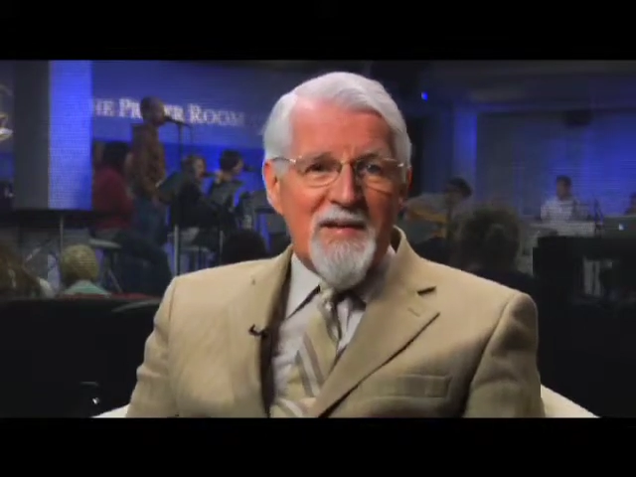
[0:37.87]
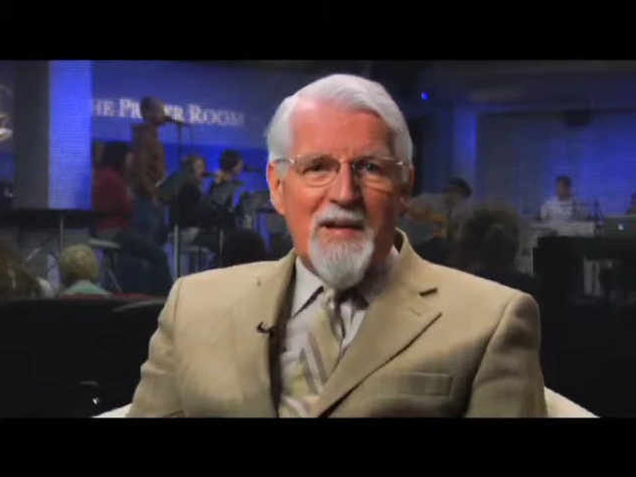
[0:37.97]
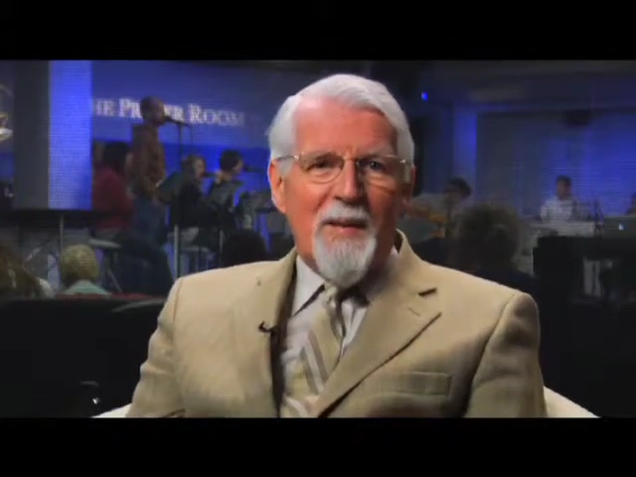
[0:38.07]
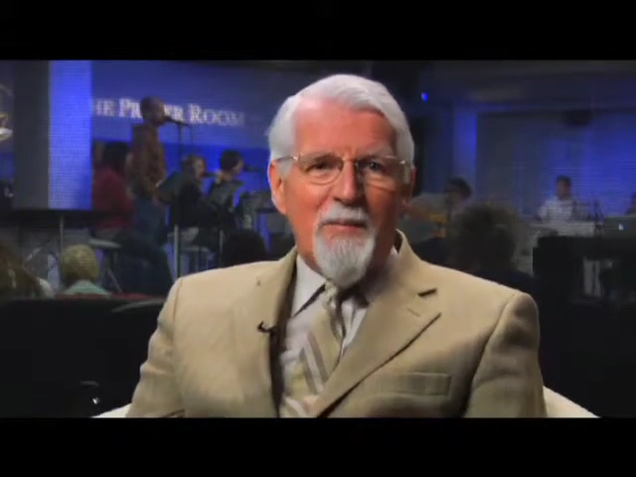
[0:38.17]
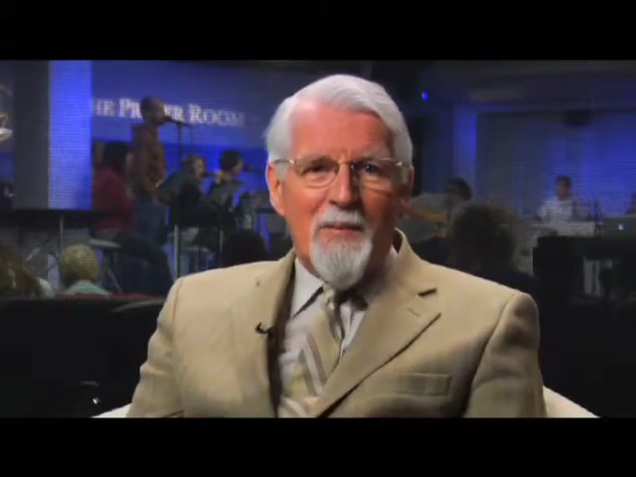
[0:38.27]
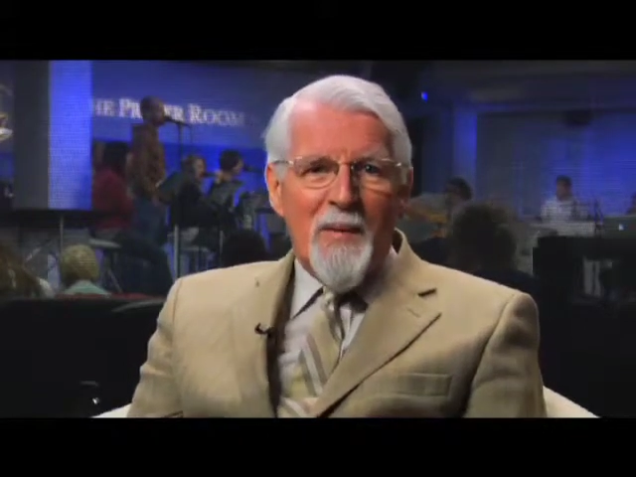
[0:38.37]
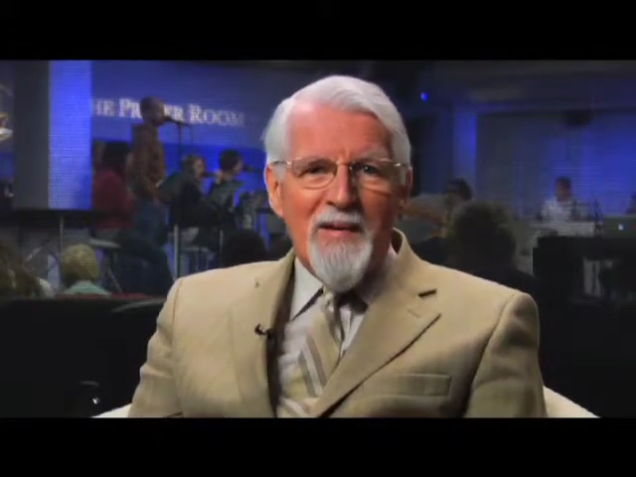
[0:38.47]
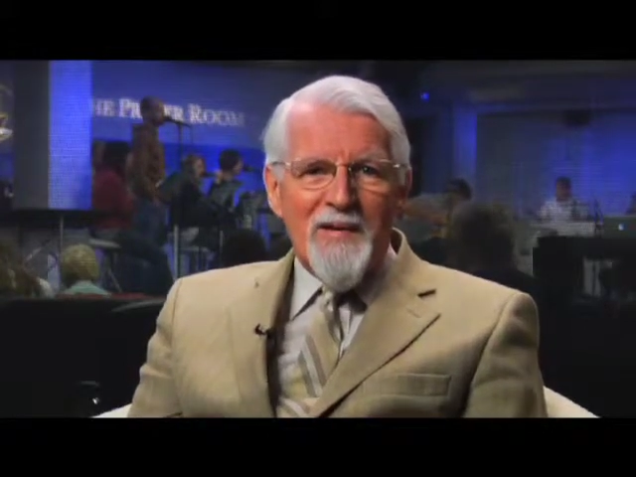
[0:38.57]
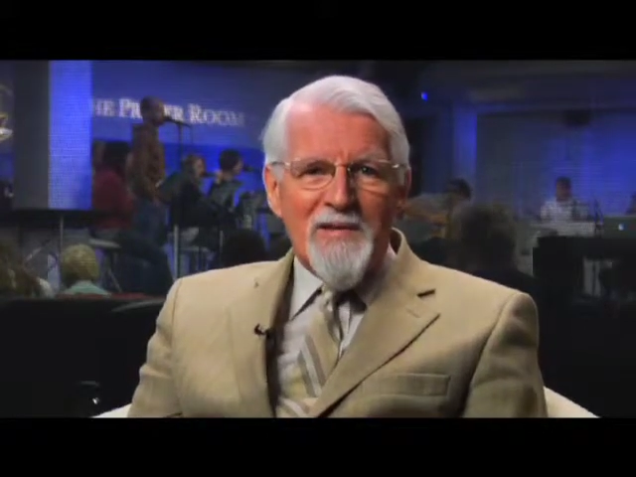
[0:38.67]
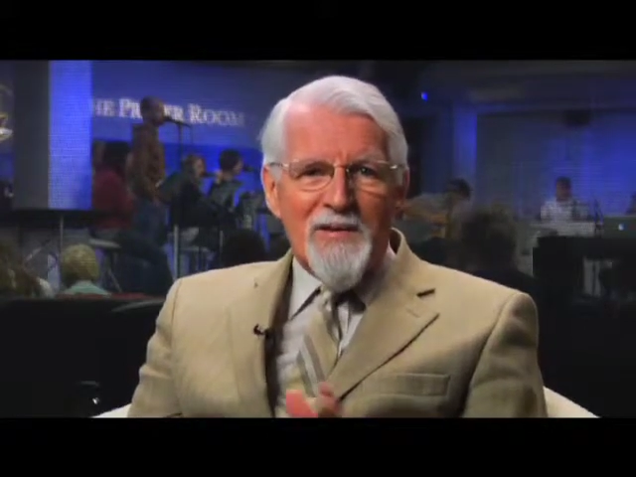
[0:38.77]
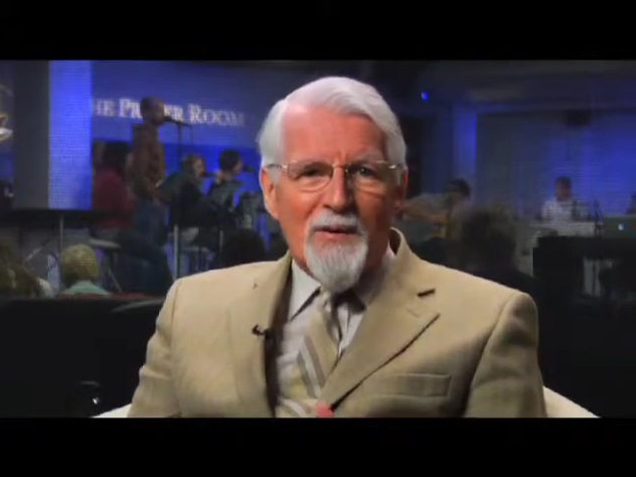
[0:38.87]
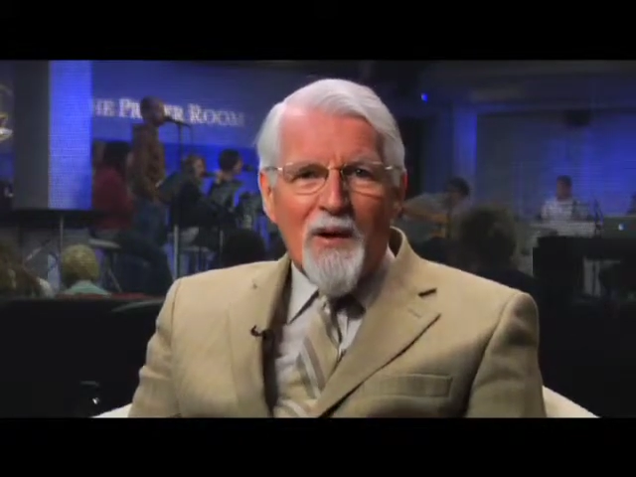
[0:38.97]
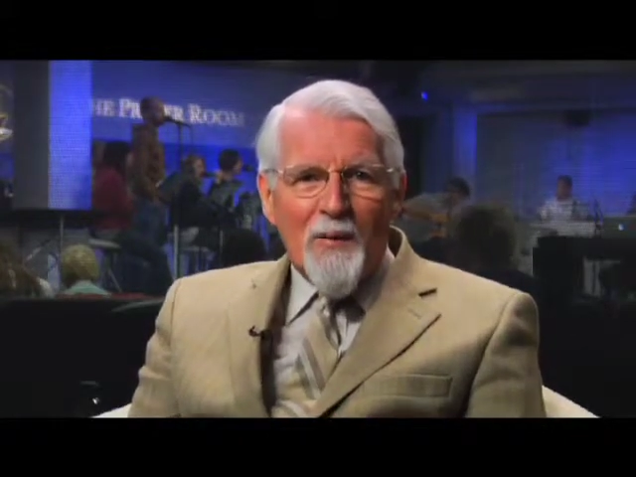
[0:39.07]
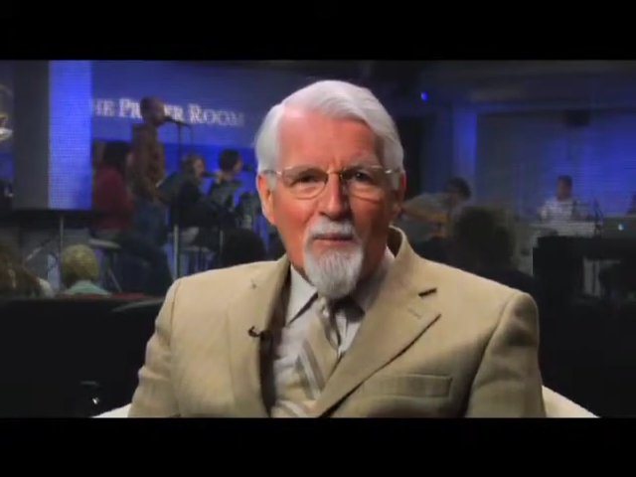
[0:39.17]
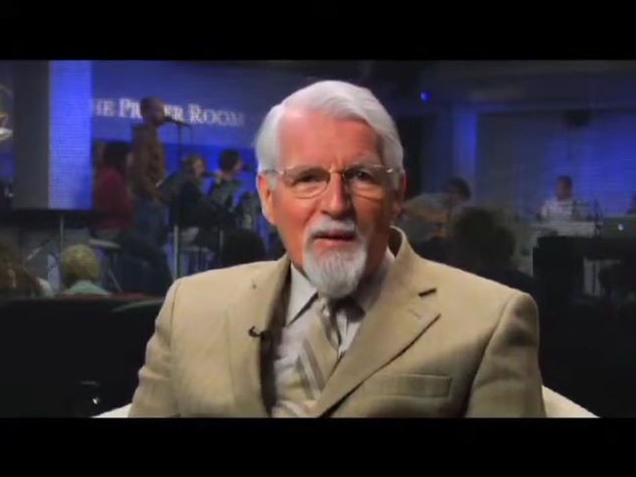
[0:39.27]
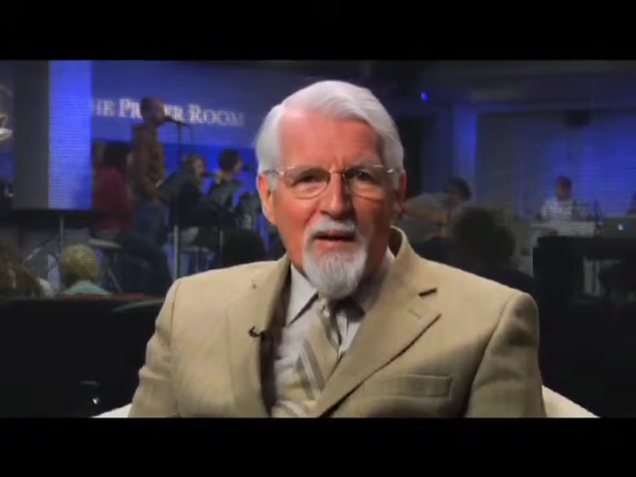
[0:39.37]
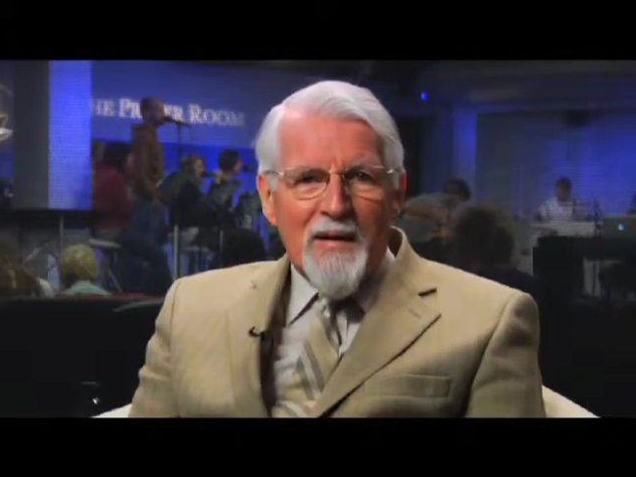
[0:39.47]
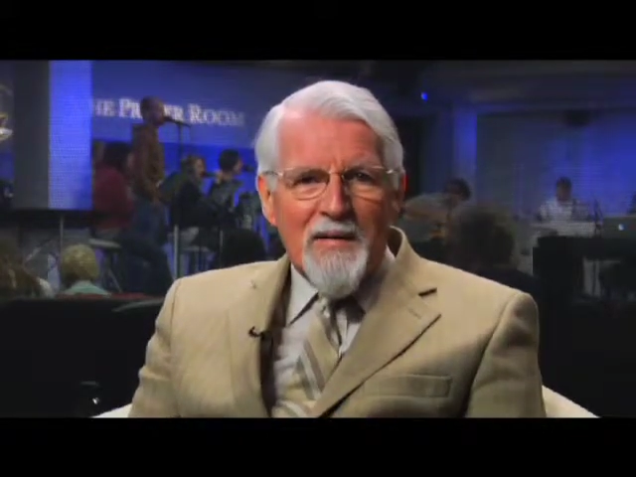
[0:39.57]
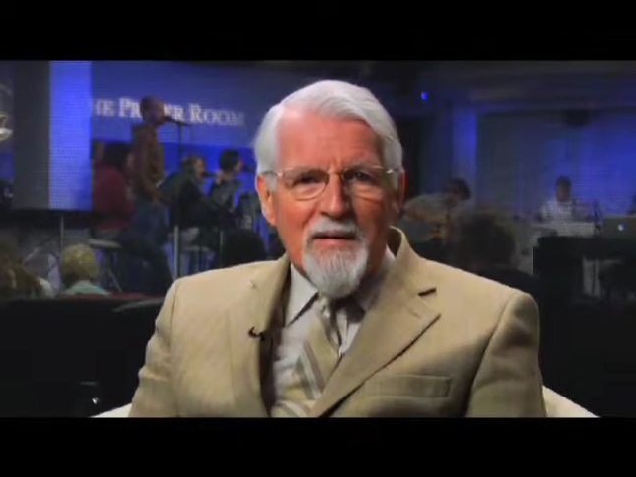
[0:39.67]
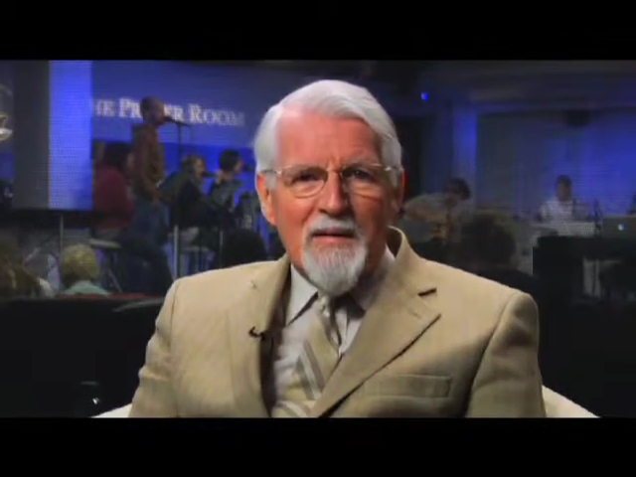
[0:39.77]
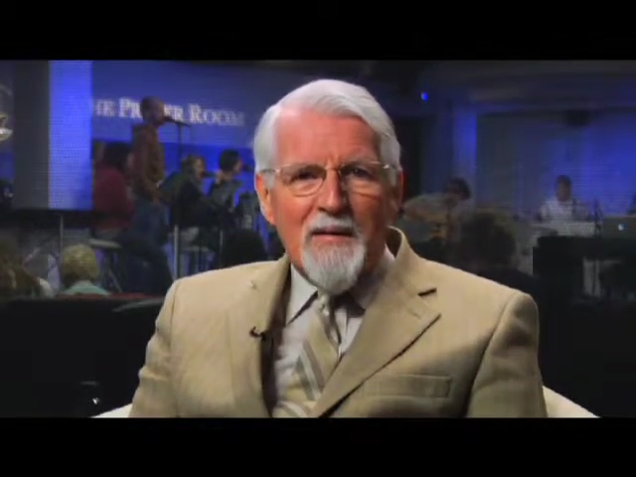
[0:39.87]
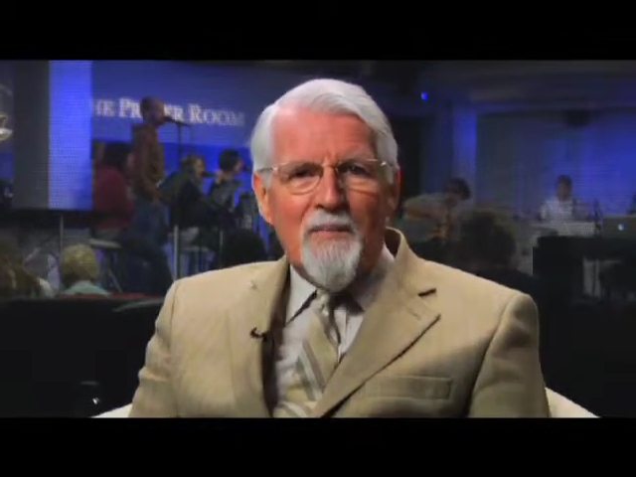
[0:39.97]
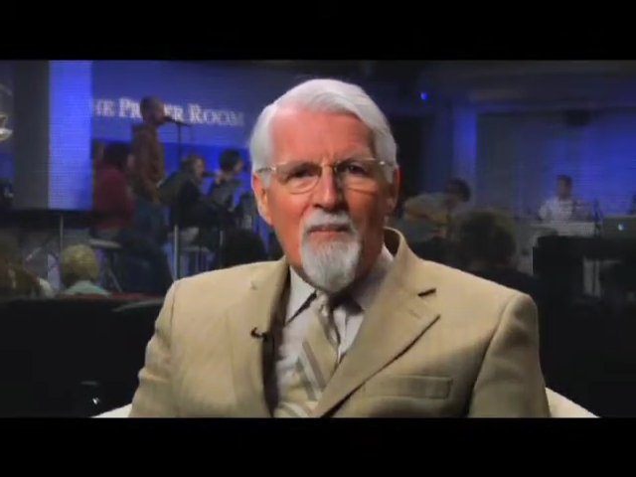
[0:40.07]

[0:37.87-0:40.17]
it up and made it so complicated.